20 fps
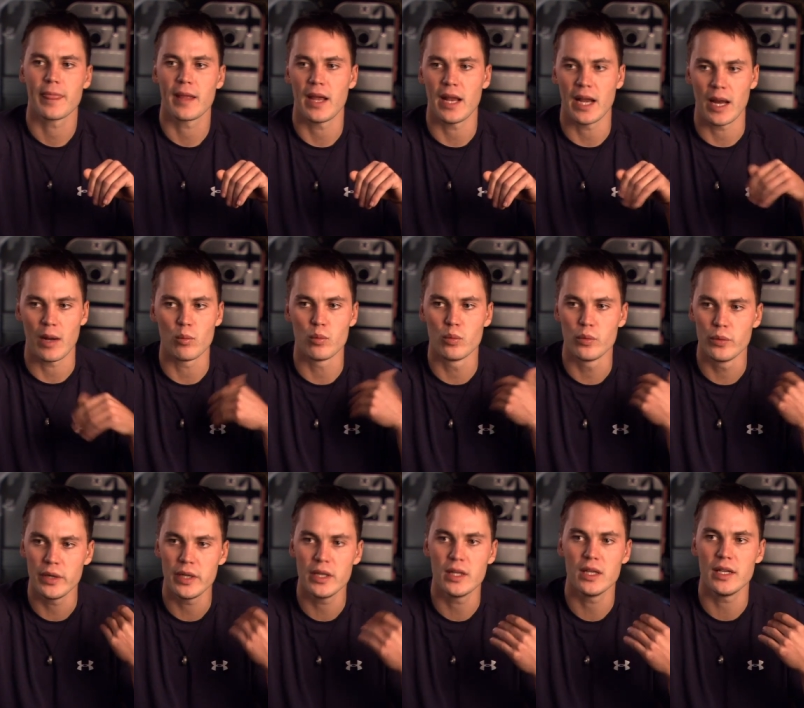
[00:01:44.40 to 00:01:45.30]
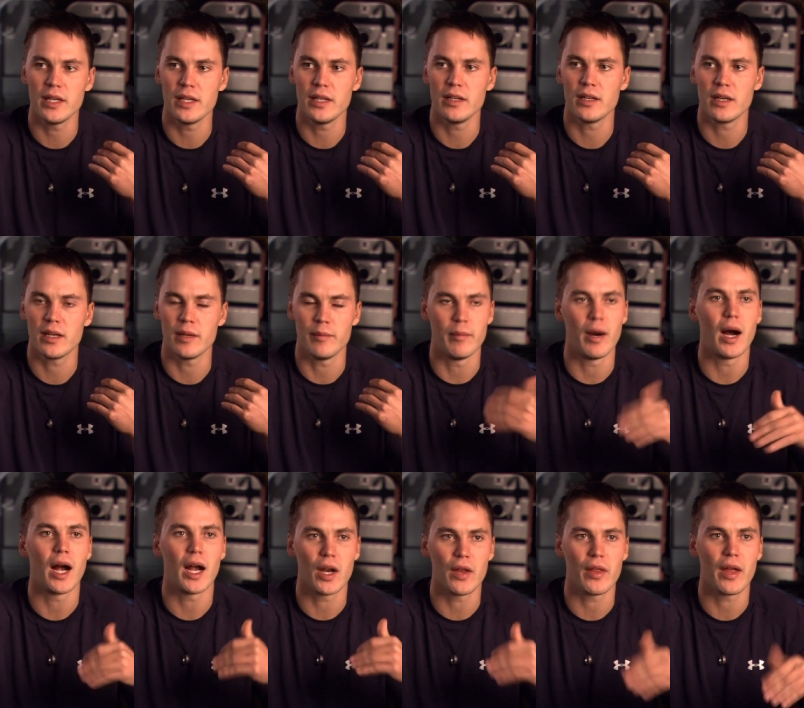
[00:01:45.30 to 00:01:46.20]
And I really
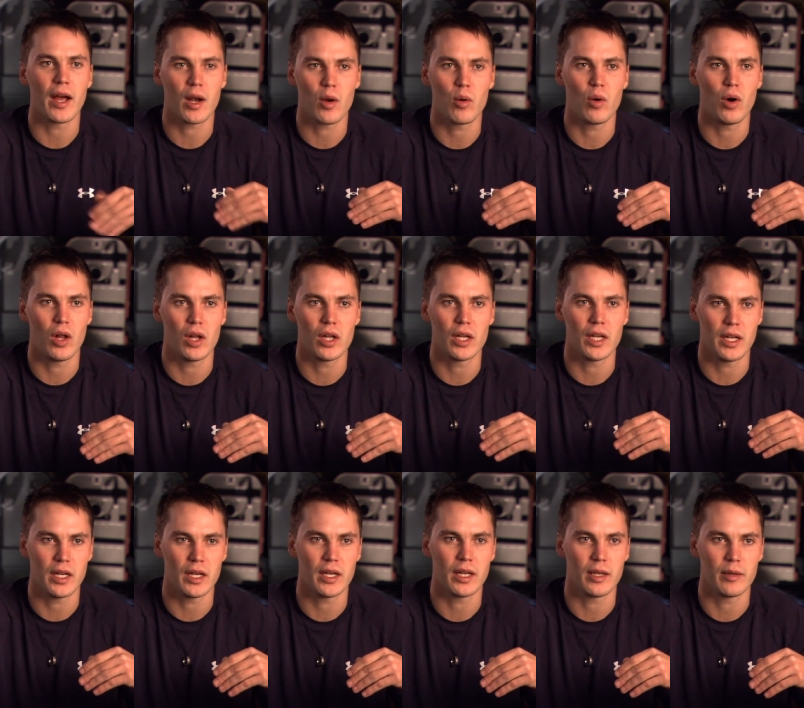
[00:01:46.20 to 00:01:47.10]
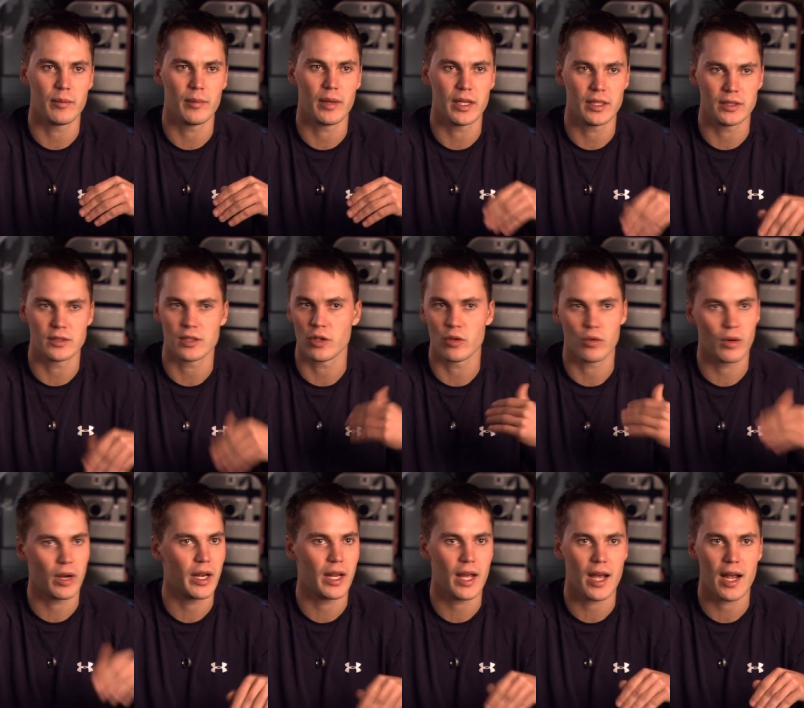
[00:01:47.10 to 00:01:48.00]
admire that quality in him, and he's a
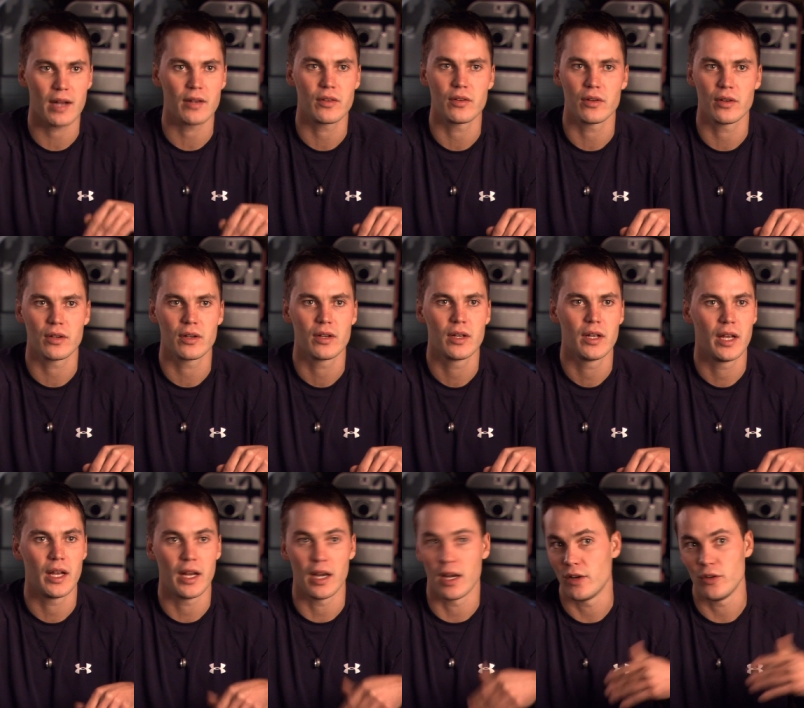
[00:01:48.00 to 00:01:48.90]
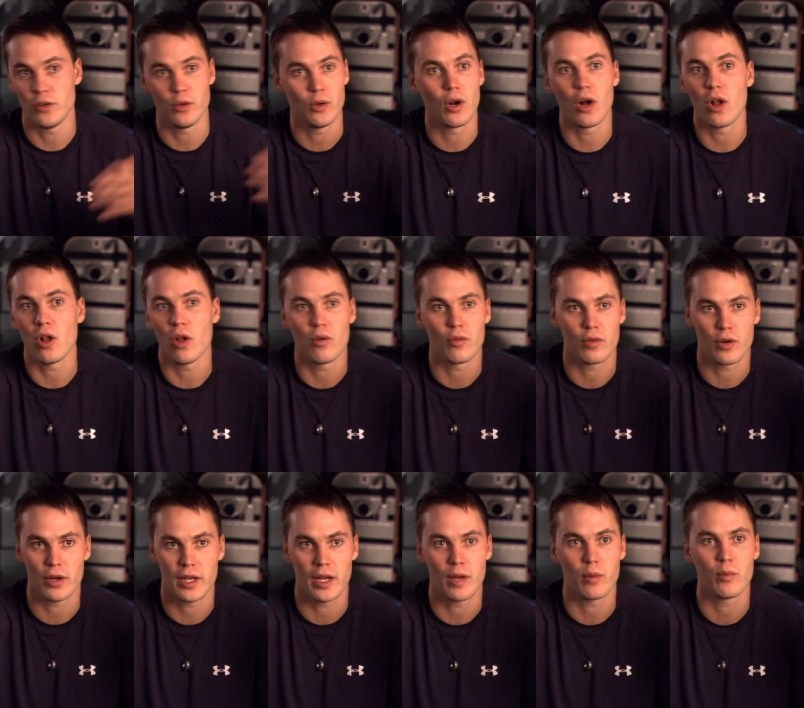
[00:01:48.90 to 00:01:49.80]
great actor, and I'd do it all over
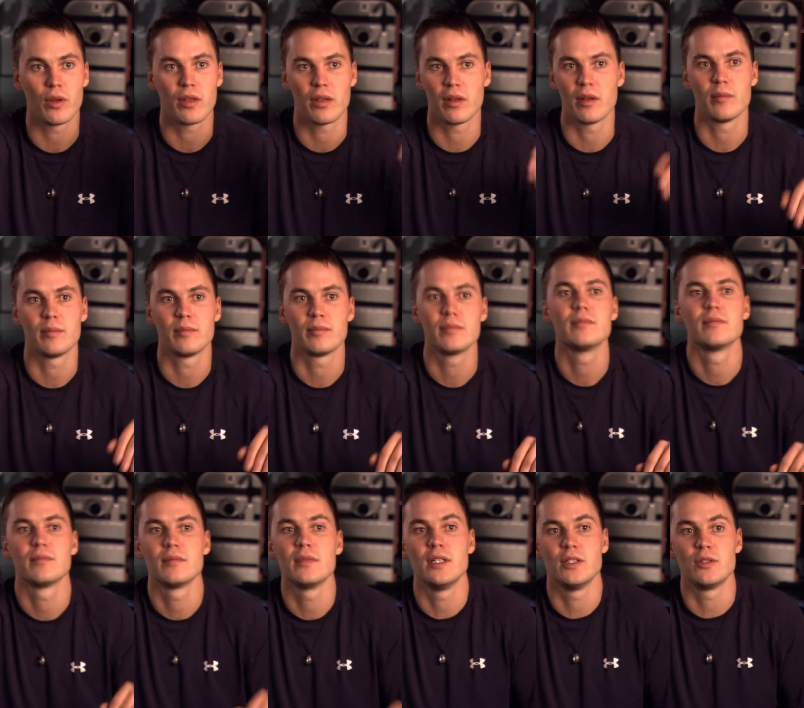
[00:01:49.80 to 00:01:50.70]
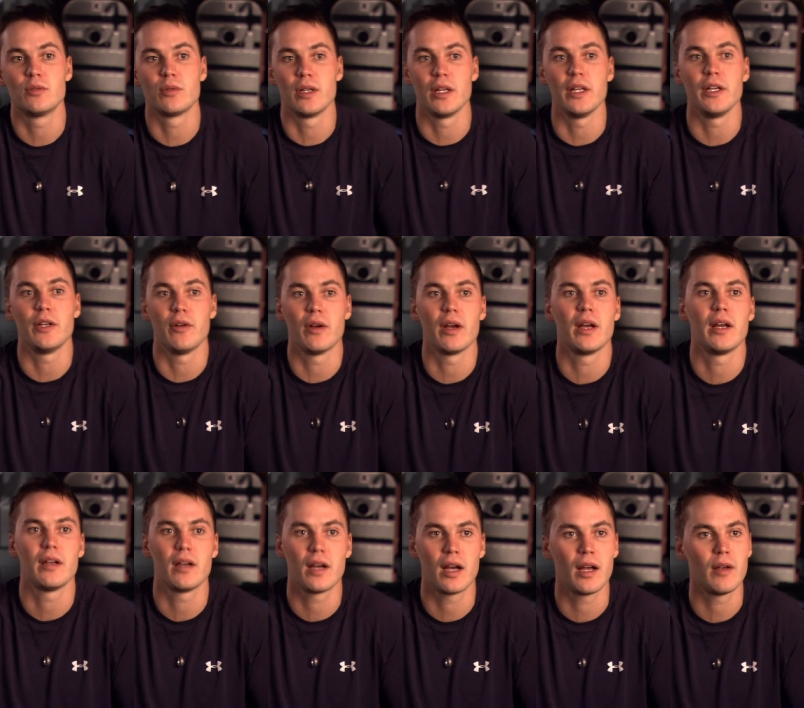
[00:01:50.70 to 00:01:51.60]
again with him. He's really great.